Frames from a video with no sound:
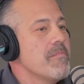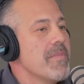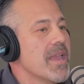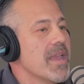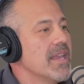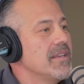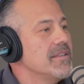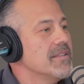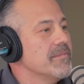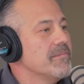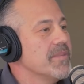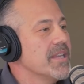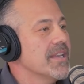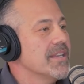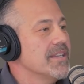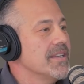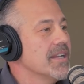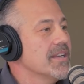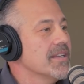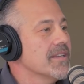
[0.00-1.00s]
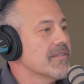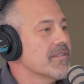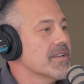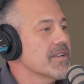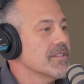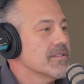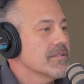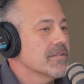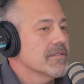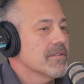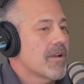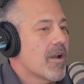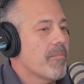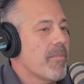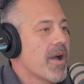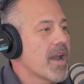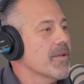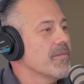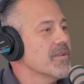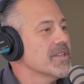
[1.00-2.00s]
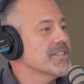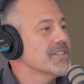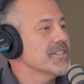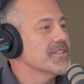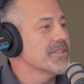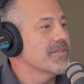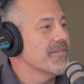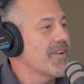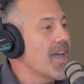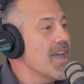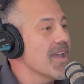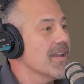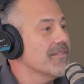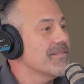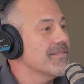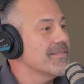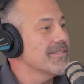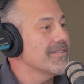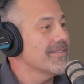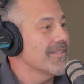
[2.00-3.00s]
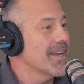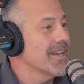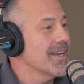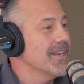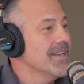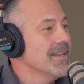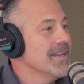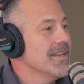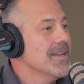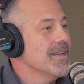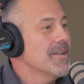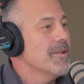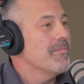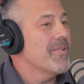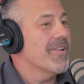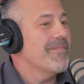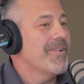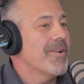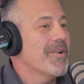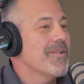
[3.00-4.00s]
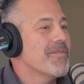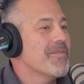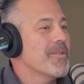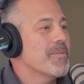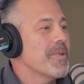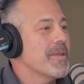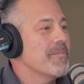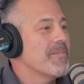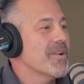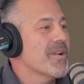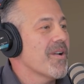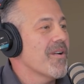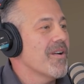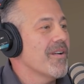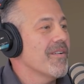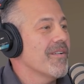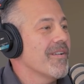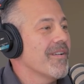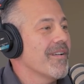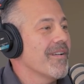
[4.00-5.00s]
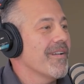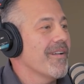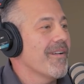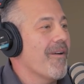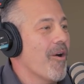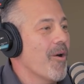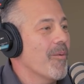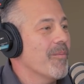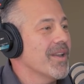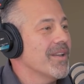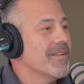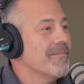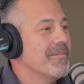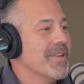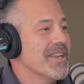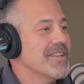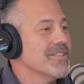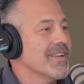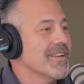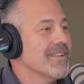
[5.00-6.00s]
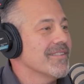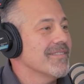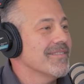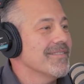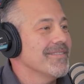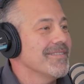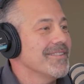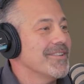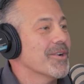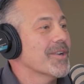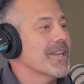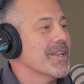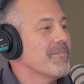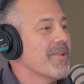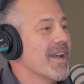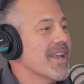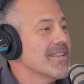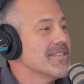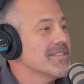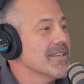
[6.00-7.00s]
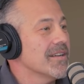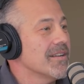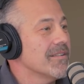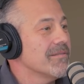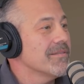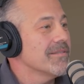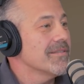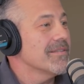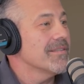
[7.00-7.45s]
made to be addictive because our body wants to survive, right? Right. But very few people go uh, home and binge on turkey by itself